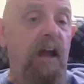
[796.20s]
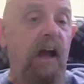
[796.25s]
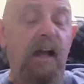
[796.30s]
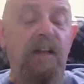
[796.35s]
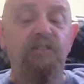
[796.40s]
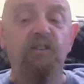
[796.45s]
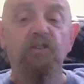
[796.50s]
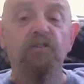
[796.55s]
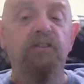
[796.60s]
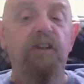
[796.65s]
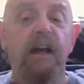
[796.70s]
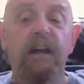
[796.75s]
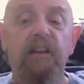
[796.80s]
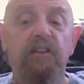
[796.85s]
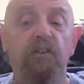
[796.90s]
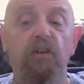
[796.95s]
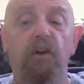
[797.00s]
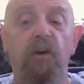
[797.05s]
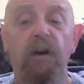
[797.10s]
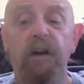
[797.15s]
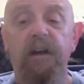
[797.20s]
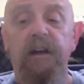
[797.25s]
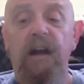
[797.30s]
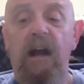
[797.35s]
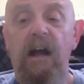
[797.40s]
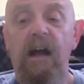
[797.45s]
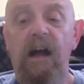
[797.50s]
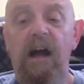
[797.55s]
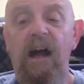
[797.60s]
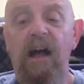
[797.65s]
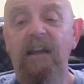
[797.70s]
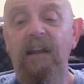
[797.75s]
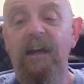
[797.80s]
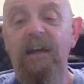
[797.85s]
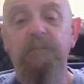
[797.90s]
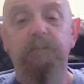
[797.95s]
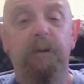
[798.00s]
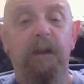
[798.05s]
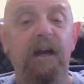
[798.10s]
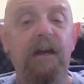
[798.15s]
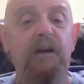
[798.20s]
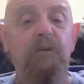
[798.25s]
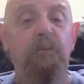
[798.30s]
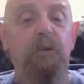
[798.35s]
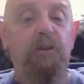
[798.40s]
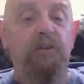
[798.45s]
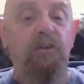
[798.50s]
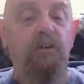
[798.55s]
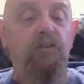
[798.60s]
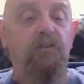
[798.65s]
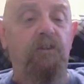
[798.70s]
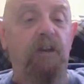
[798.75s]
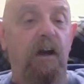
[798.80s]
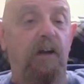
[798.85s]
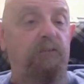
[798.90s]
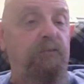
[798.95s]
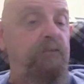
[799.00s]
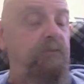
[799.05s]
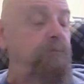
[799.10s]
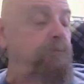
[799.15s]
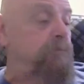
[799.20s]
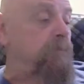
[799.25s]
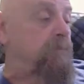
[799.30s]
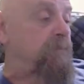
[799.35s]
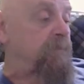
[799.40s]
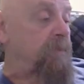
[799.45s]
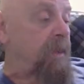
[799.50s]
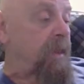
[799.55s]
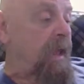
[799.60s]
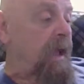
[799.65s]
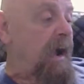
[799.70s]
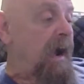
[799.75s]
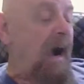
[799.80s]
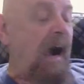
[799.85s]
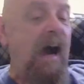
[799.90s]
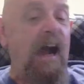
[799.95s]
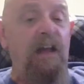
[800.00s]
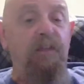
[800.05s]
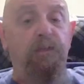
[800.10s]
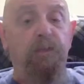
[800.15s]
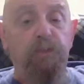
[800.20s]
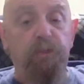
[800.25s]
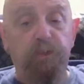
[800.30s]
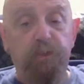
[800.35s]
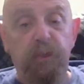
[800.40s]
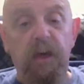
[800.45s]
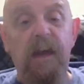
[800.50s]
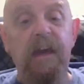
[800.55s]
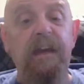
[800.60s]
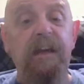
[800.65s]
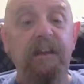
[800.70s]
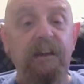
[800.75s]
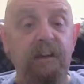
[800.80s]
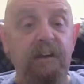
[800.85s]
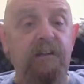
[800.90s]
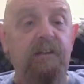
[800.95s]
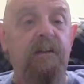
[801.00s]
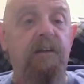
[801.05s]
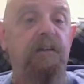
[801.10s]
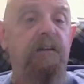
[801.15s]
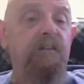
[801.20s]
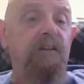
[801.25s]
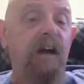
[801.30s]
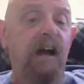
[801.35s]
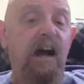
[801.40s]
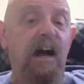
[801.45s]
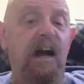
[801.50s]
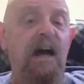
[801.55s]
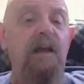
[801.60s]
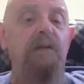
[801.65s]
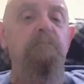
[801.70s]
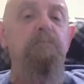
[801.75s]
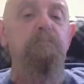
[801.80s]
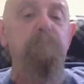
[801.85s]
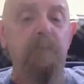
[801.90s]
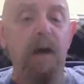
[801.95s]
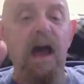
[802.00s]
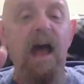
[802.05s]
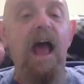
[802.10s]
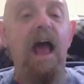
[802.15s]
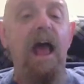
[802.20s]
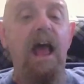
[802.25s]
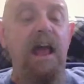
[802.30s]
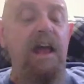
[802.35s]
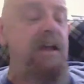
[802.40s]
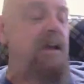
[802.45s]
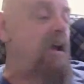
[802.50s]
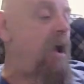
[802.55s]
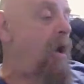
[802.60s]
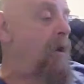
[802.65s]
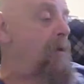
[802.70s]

just like toying. I like playing with this stuff. I think I may